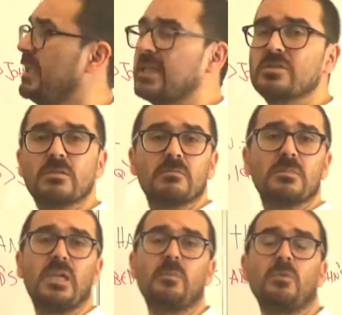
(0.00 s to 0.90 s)
next
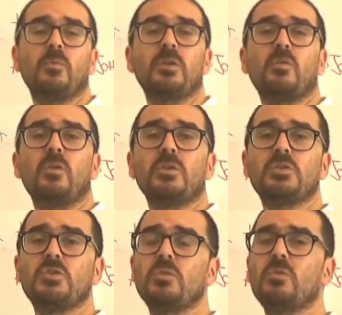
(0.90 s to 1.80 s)
table, we're going
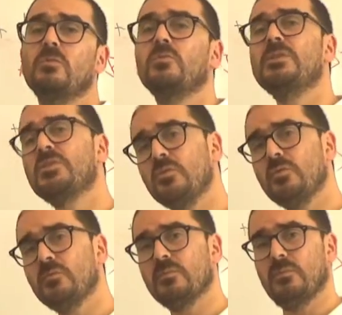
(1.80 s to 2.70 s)
to
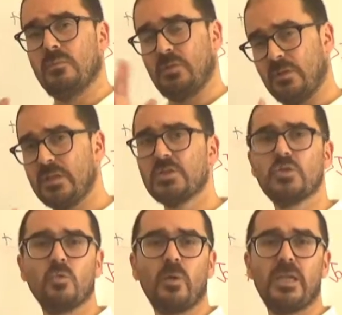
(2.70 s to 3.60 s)
resume these
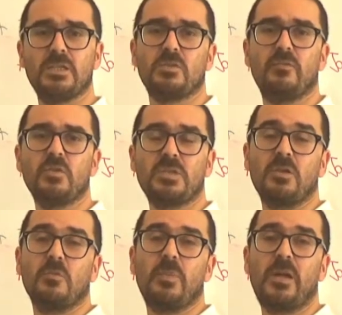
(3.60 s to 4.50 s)
2 ways of
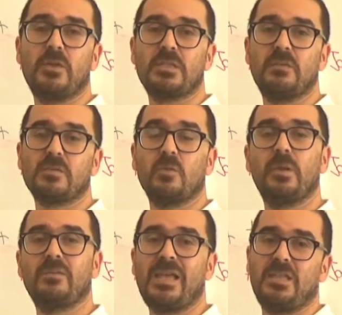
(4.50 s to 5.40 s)
using comparatives
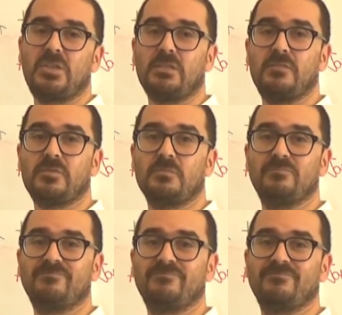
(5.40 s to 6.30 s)
with adjectives.
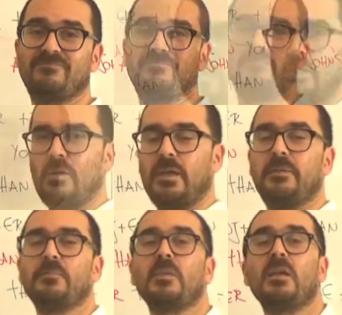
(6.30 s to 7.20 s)

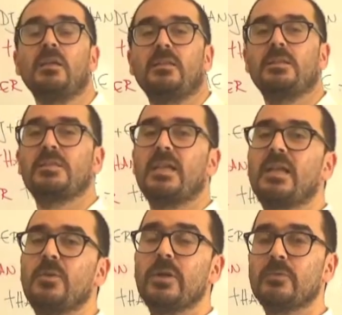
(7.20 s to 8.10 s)
Okay, let's take
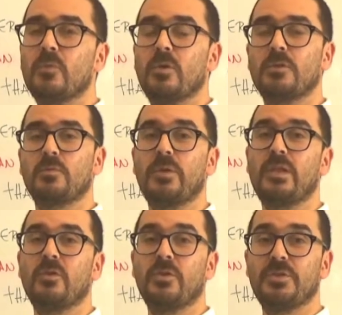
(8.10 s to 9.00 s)
a look at what we
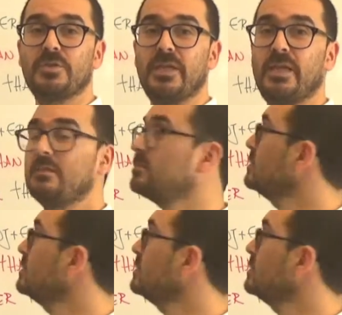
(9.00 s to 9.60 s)
learned today.